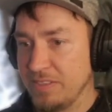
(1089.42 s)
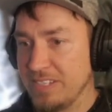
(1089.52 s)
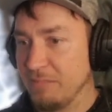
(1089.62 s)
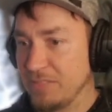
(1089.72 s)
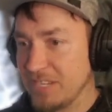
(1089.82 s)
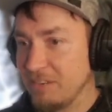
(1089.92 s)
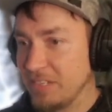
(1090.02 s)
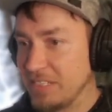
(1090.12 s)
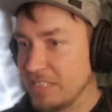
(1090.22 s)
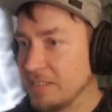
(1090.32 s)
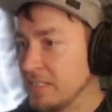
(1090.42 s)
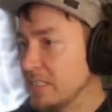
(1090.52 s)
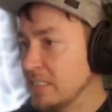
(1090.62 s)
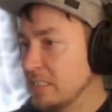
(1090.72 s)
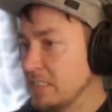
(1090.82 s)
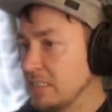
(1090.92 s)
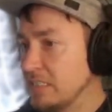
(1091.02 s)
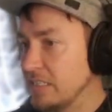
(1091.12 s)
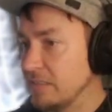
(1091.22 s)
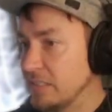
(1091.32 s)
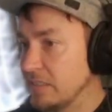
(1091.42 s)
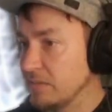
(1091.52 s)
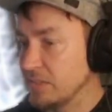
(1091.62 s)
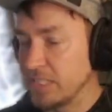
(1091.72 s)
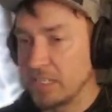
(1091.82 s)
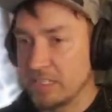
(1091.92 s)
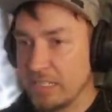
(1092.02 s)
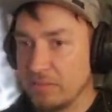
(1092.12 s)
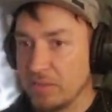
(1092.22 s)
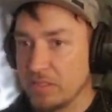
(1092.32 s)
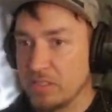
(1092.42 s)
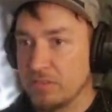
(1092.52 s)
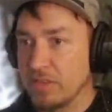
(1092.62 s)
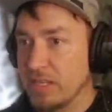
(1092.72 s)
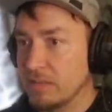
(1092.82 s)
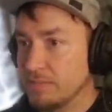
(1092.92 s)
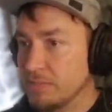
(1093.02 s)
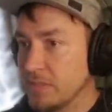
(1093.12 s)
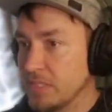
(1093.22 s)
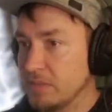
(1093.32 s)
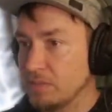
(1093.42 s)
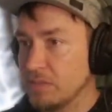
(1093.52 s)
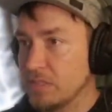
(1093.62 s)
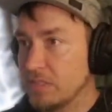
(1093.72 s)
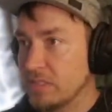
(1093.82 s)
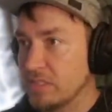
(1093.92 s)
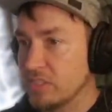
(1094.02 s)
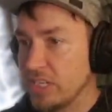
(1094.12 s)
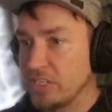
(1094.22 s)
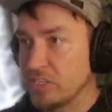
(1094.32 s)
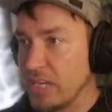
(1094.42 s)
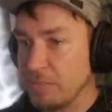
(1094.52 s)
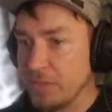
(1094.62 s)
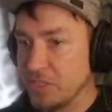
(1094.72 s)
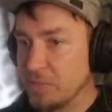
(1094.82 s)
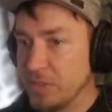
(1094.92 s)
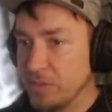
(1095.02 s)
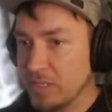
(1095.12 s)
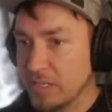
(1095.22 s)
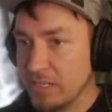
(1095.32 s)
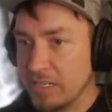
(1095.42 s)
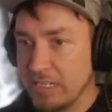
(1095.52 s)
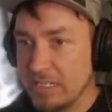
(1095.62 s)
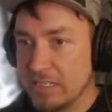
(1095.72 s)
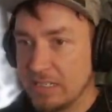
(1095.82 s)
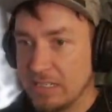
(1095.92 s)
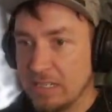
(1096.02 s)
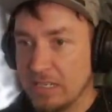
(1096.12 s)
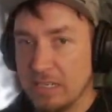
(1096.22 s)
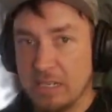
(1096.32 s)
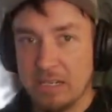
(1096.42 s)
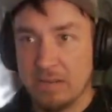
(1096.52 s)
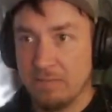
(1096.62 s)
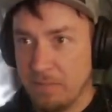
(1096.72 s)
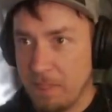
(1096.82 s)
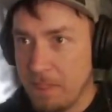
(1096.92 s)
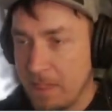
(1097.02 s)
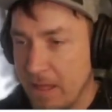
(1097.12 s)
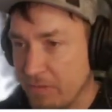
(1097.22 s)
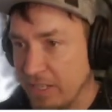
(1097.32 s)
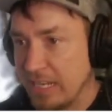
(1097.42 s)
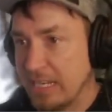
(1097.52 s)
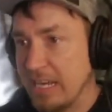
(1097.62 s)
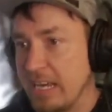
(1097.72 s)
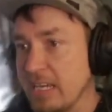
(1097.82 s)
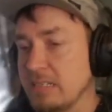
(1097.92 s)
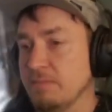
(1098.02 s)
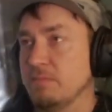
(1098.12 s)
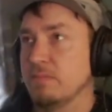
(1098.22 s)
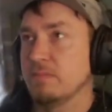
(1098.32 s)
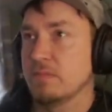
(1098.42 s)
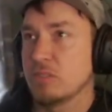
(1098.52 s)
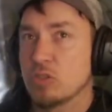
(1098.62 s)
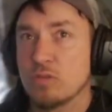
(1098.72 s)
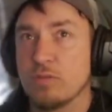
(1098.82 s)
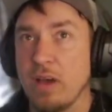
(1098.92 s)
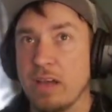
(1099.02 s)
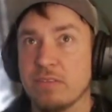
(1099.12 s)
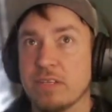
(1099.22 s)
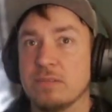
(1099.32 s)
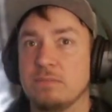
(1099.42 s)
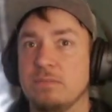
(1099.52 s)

for some bizarre reason, you obviously can't take advantage of that. But it still doesn't change that much, but you are going to need everything you can to survive.